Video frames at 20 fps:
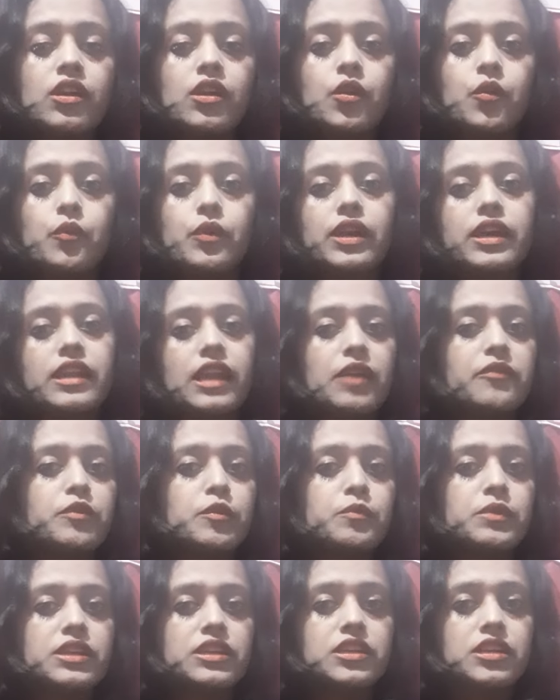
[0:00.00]
where I
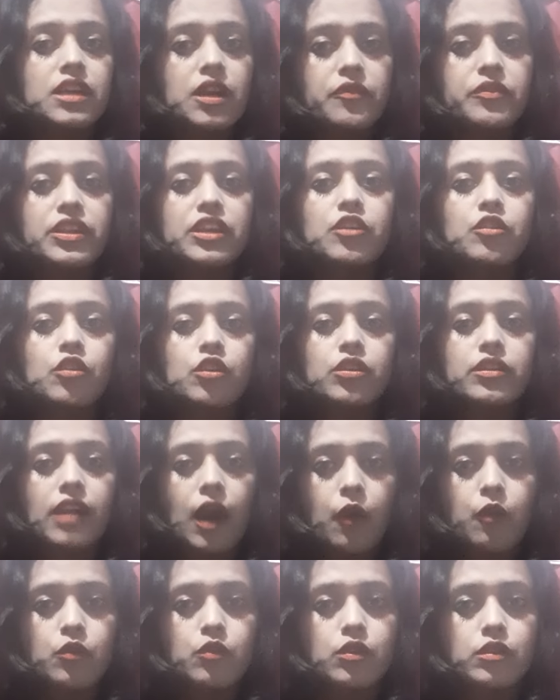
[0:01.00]
will be covering your
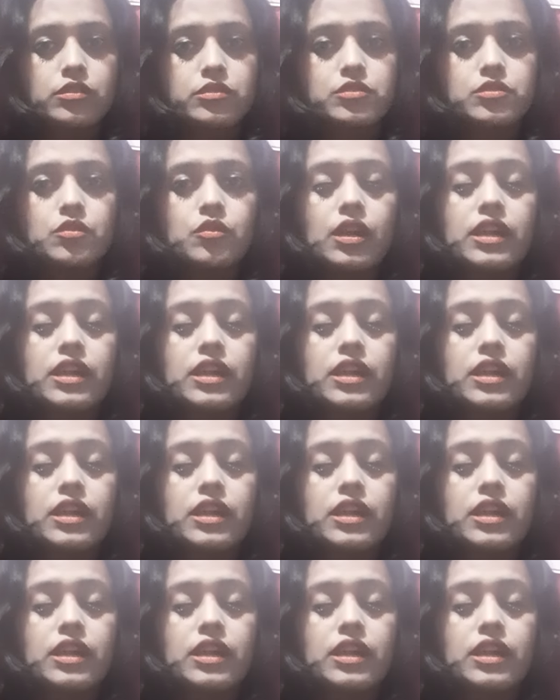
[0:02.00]
doubt also.